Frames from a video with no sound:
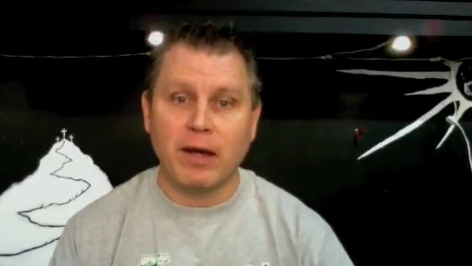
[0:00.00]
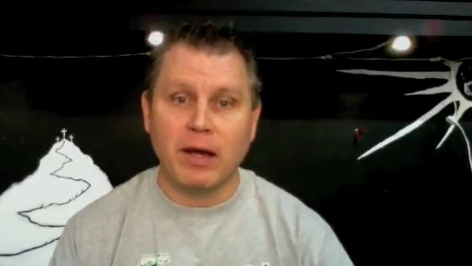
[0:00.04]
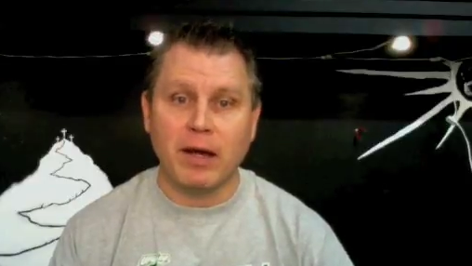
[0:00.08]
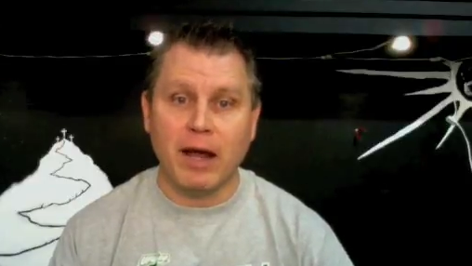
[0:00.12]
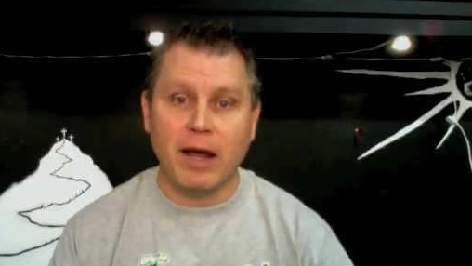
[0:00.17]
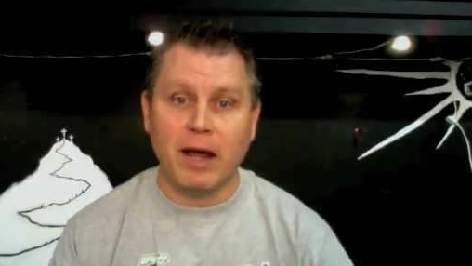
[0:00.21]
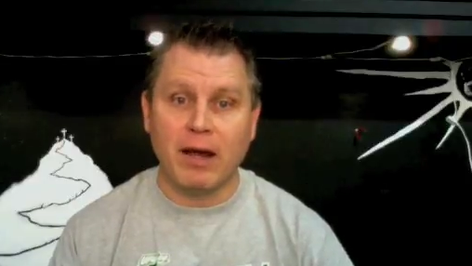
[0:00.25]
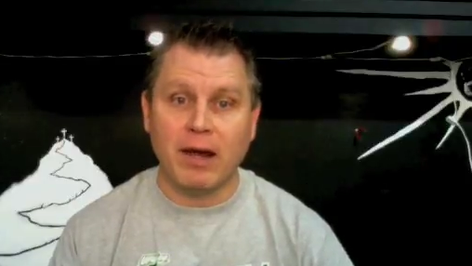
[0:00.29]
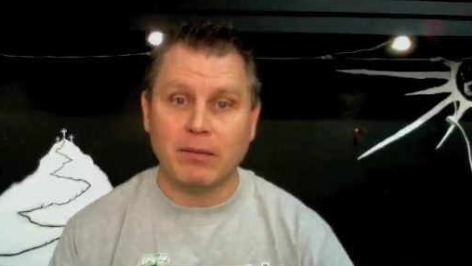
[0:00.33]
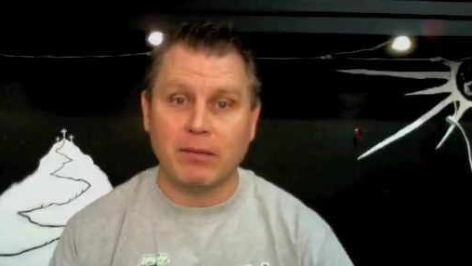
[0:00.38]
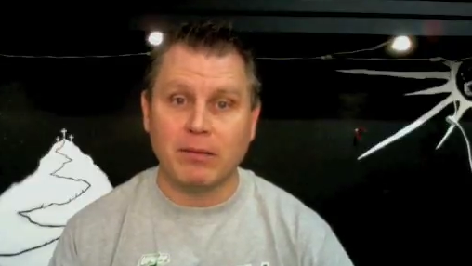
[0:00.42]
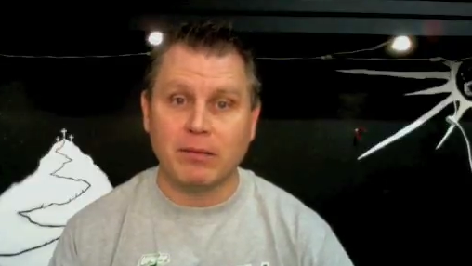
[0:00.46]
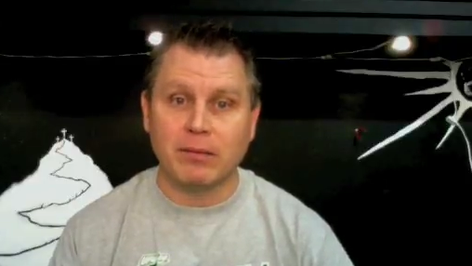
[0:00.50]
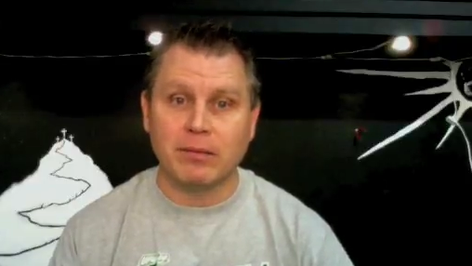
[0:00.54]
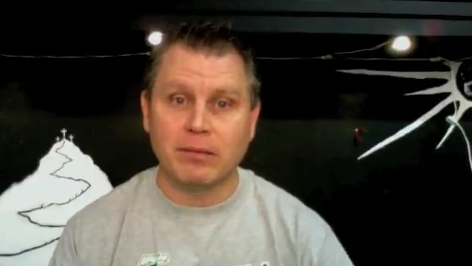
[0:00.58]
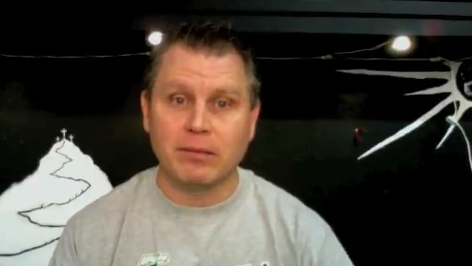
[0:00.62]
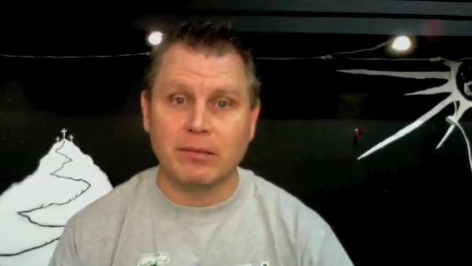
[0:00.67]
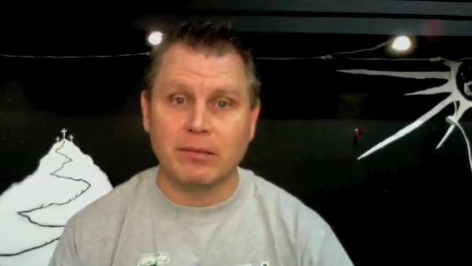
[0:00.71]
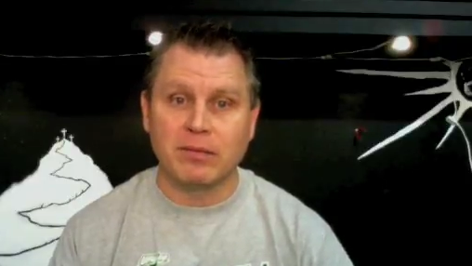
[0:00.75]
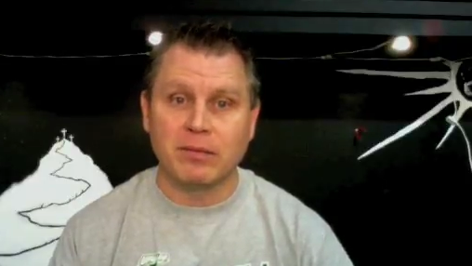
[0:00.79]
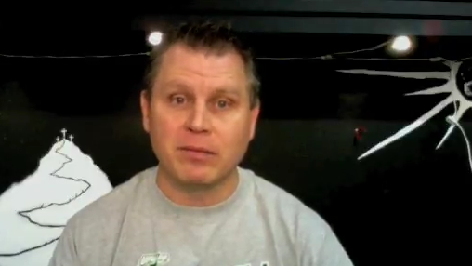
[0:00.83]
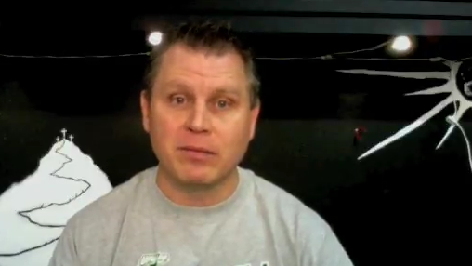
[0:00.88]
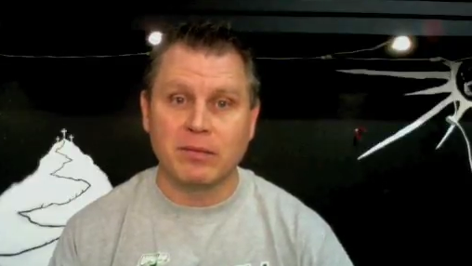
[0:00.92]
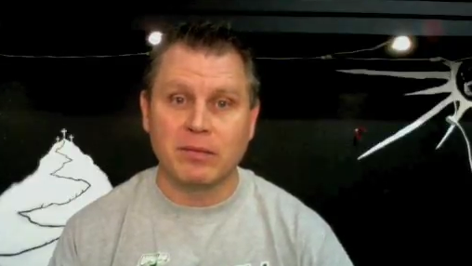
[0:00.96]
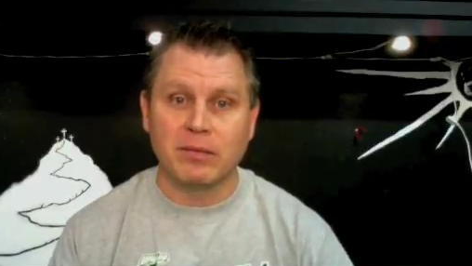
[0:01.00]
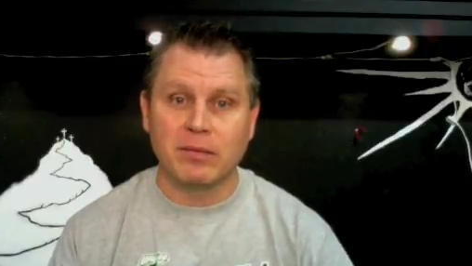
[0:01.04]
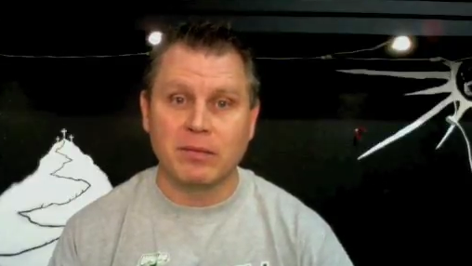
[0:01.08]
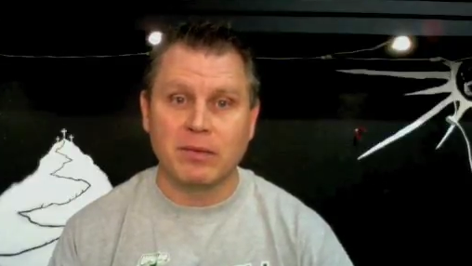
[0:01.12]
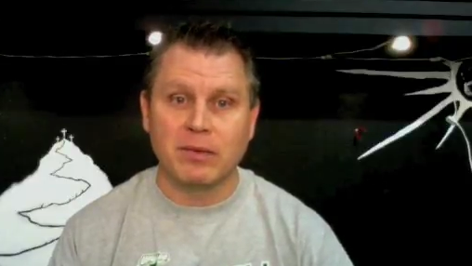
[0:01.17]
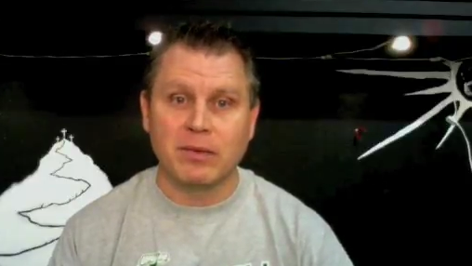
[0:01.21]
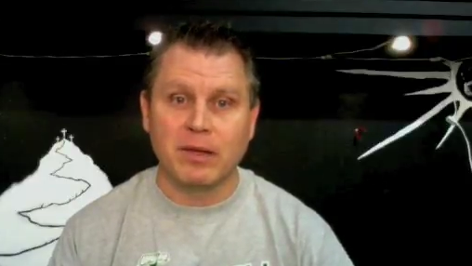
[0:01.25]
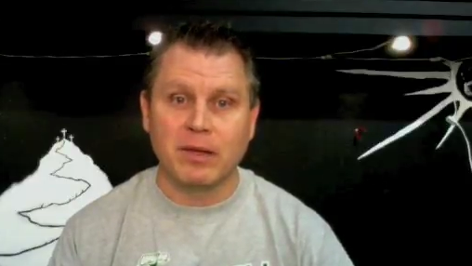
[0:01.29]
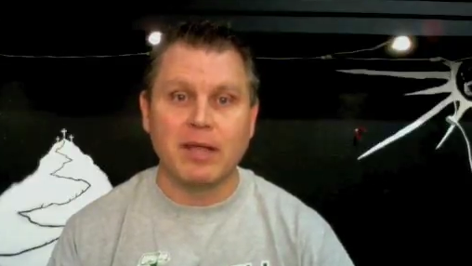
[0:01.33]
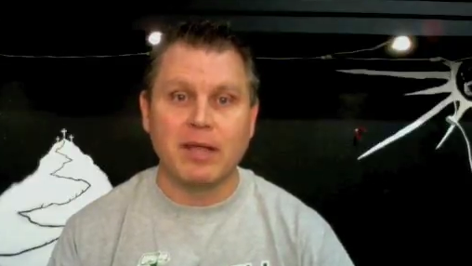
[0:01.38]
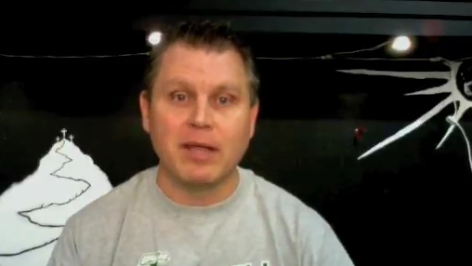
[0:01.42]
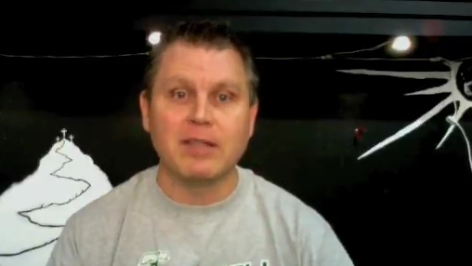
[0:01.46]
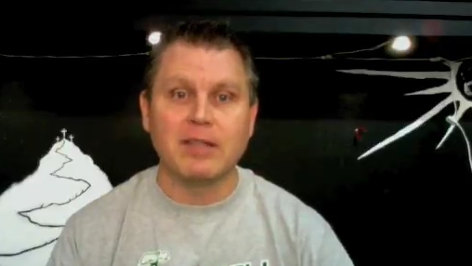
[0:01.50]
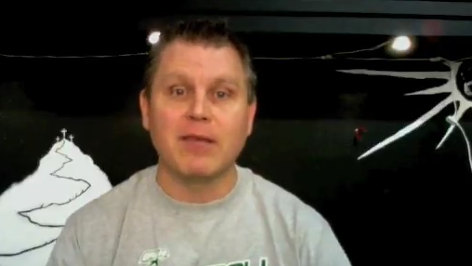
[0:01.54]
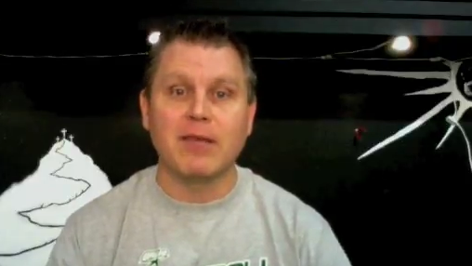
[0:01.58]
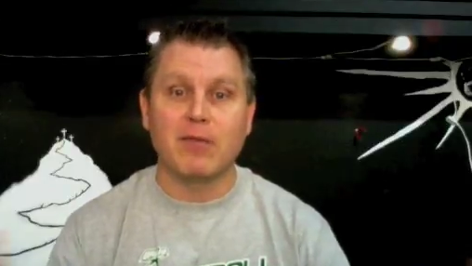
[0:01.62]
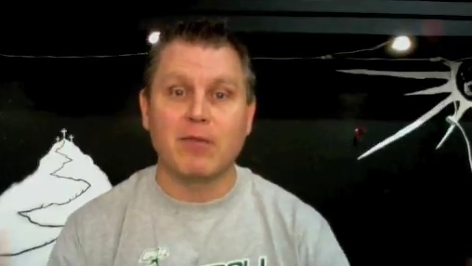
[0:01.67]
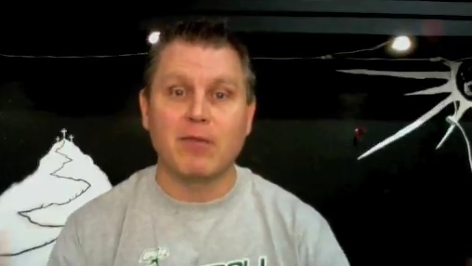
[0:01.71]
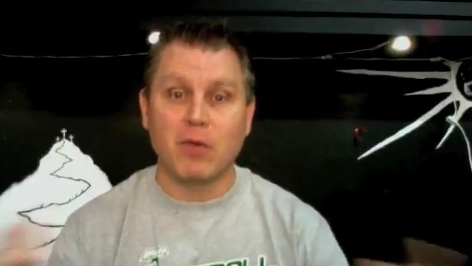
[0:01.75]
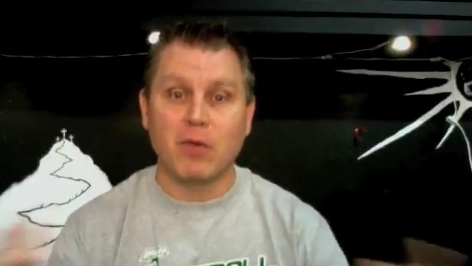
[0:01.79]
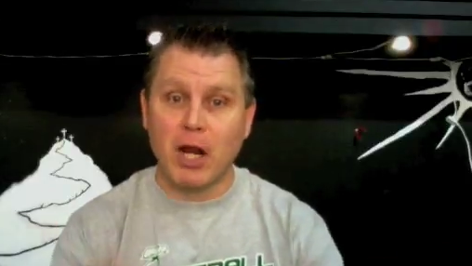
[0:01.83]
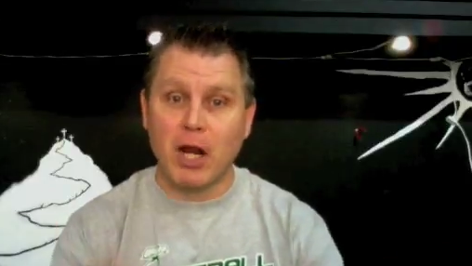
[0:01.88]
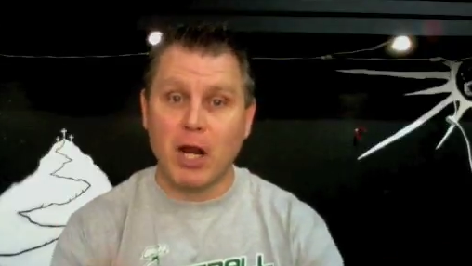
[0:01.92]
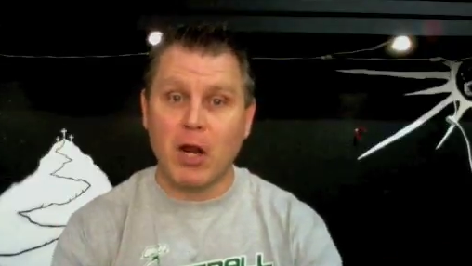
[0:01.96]
out is if
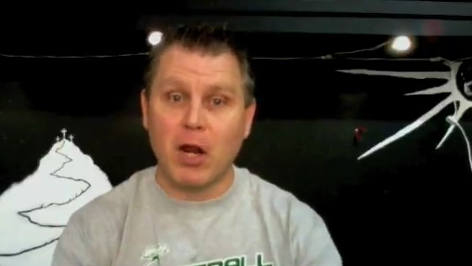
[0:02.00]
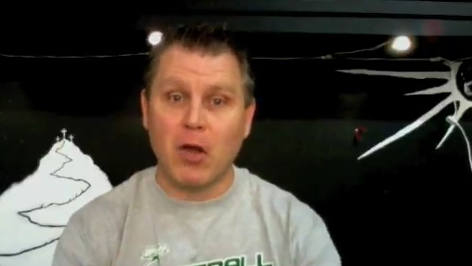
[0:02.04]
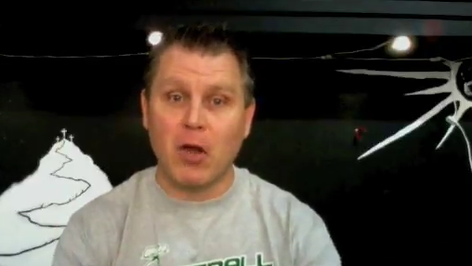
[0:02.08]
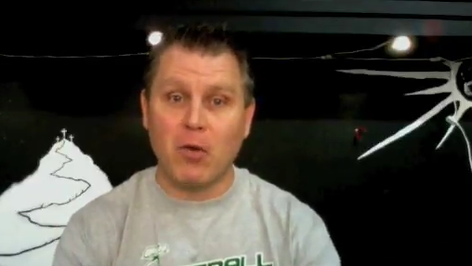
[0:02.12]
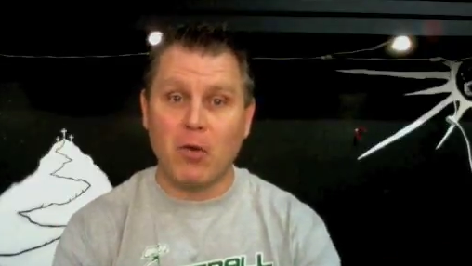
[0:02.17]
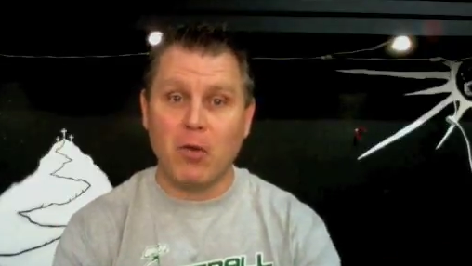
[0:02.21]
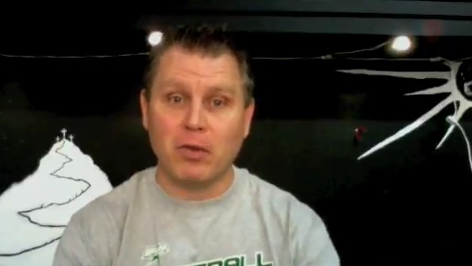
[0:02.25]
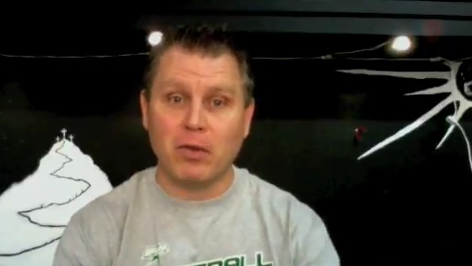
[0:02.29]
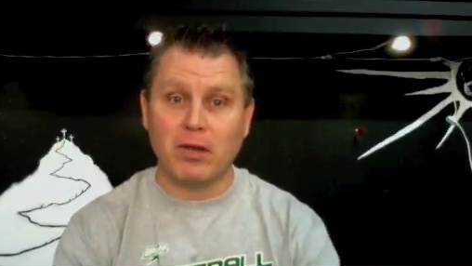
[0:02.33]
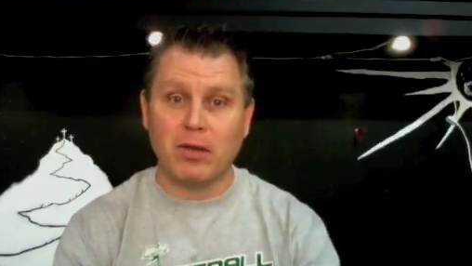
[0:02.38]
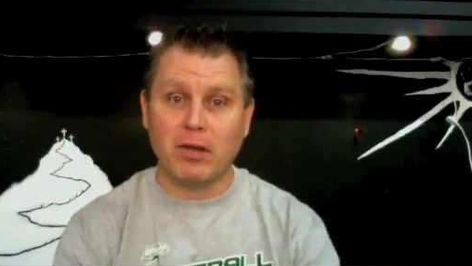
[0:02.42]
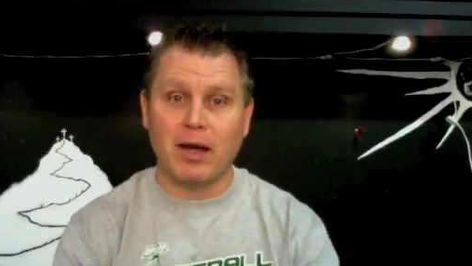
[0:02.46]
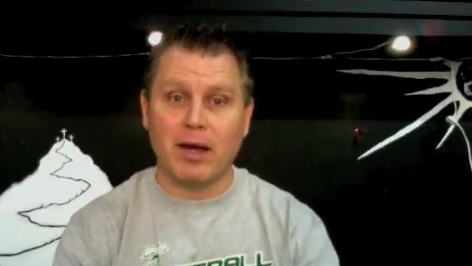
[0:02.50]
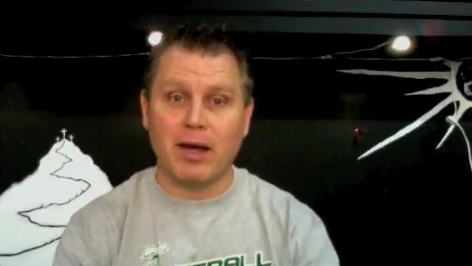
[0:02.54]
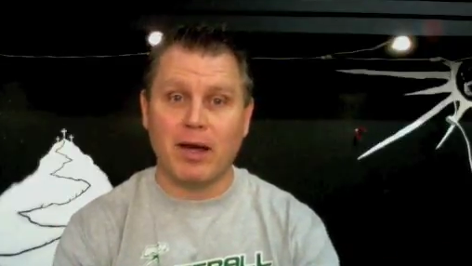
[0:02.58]
you get along with God